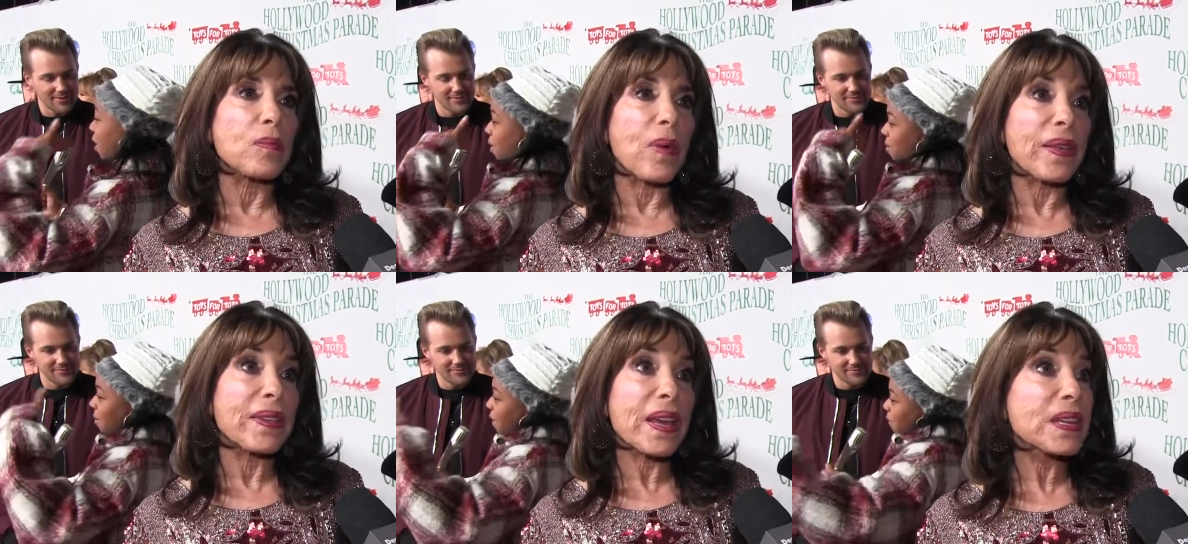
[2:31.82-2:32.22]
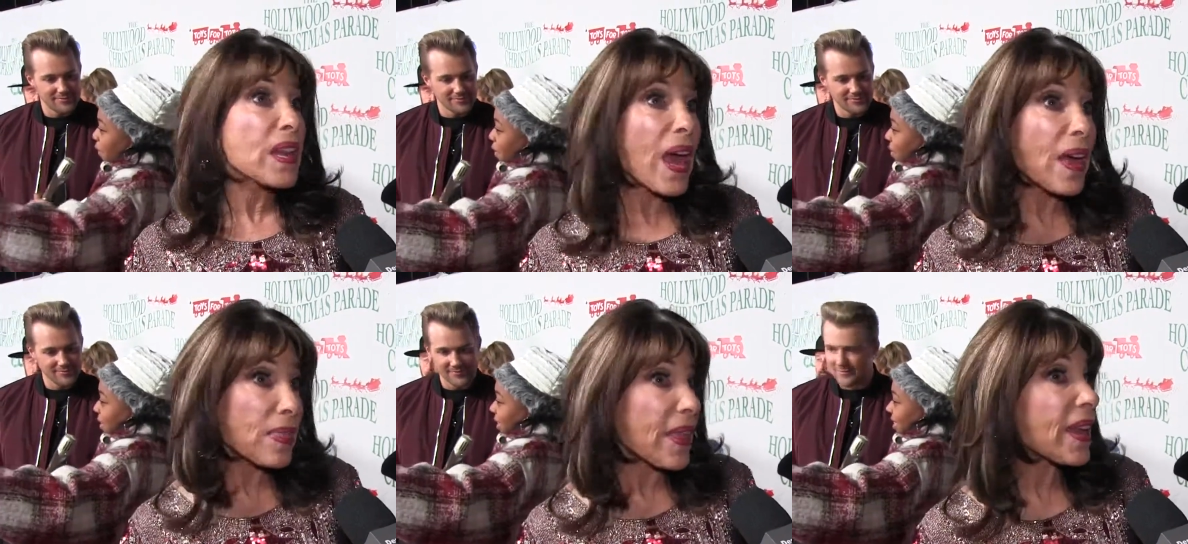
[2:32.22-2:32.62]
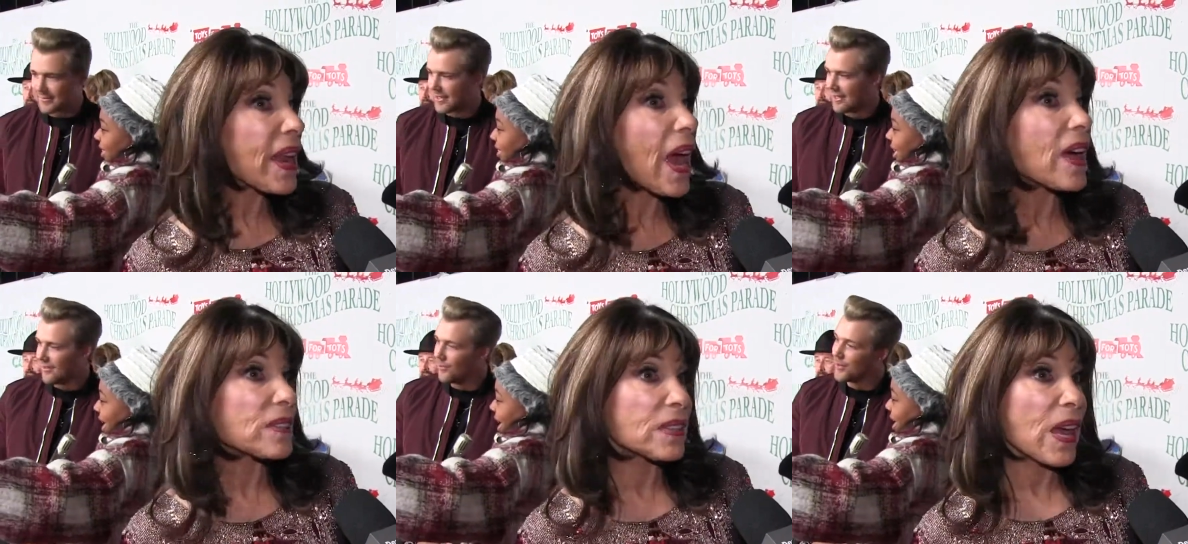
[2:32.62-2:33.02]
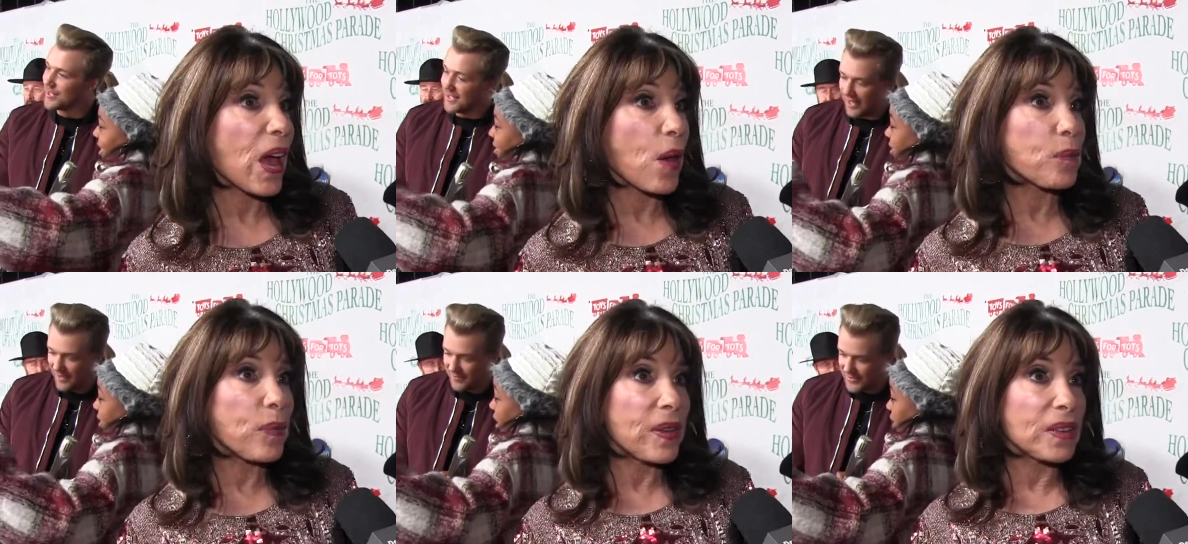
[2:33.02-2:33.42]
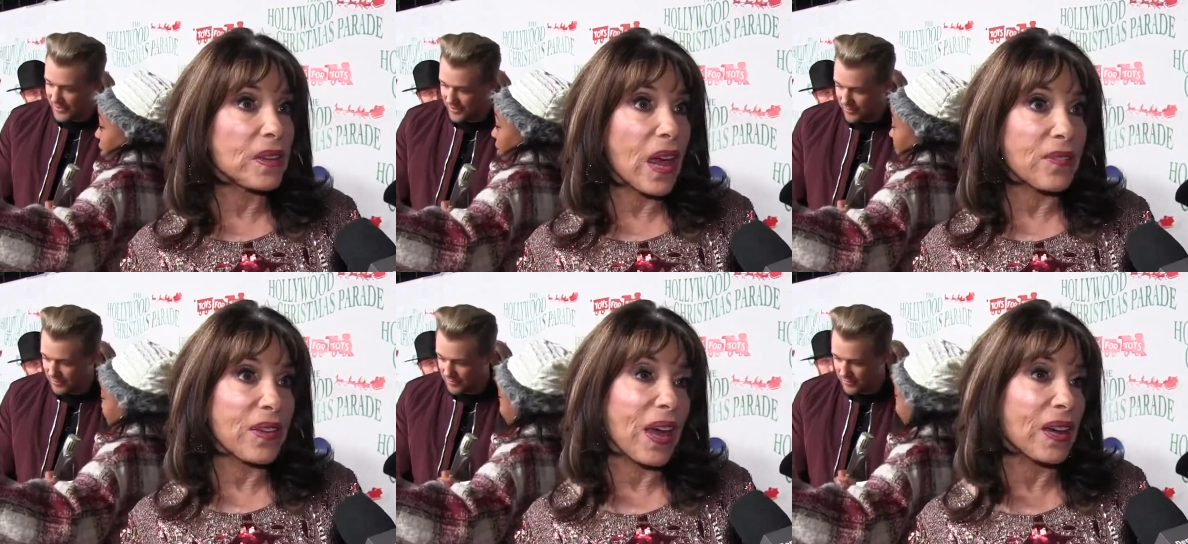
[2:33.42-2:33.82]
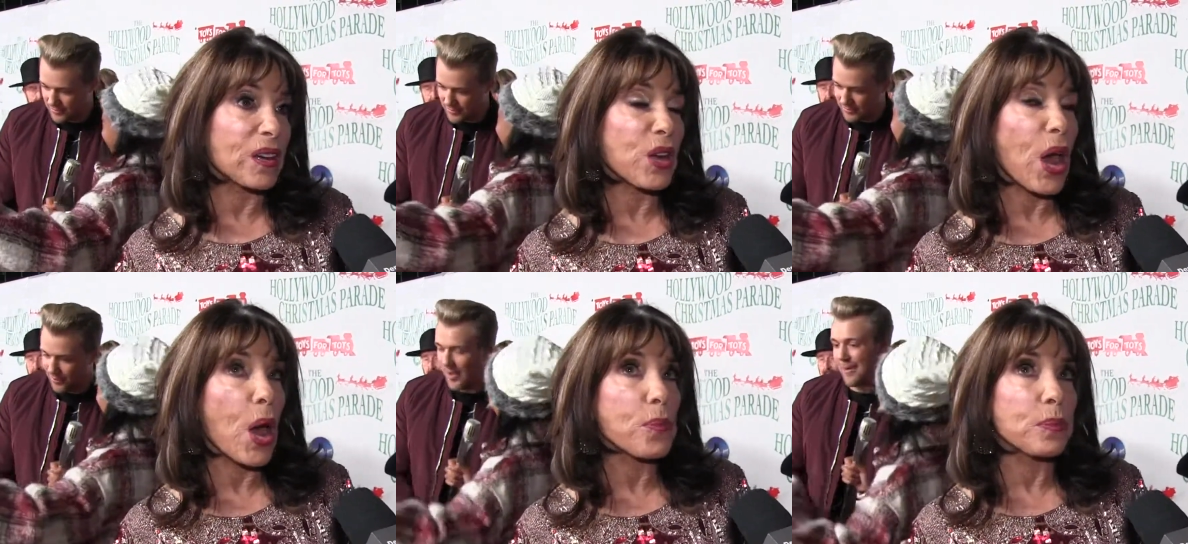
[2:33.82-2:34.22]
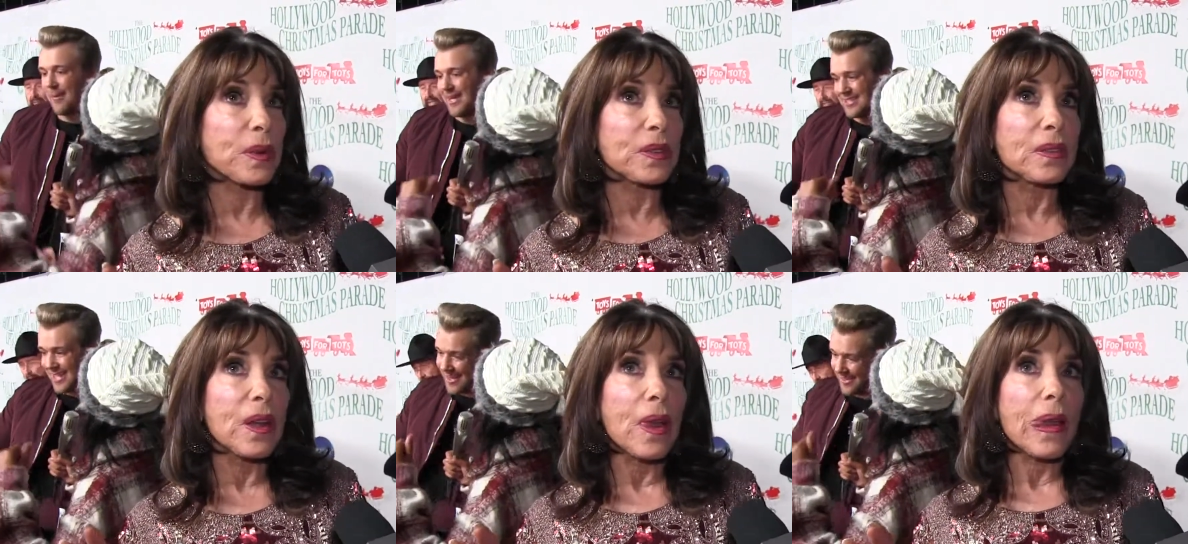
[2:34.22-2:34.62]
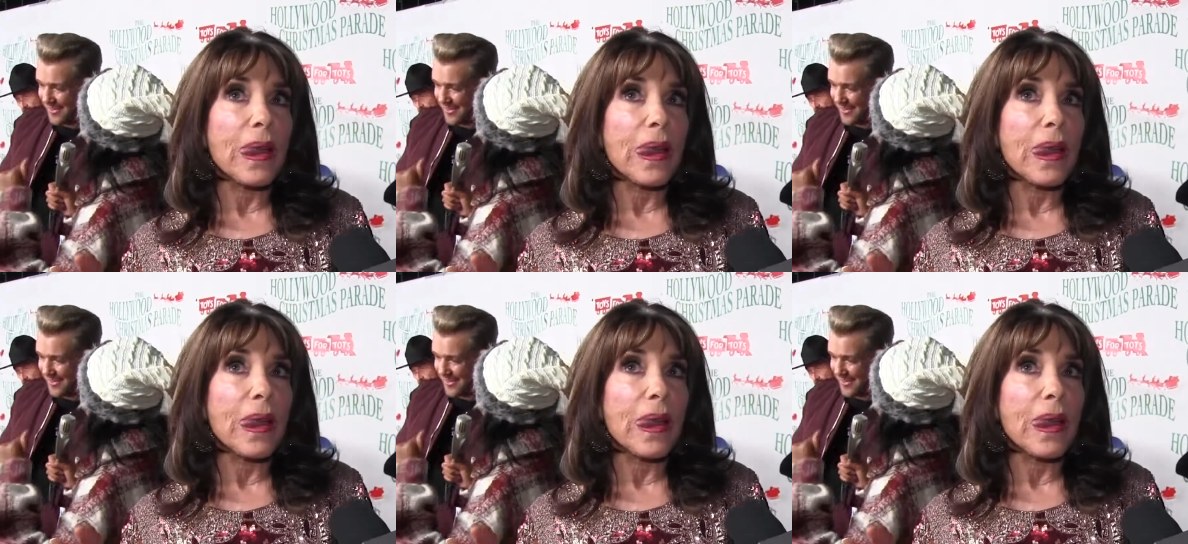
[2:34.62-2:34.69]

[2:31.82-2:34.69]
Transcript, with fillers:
Speaker 1: but it, that has happened. I've had it happen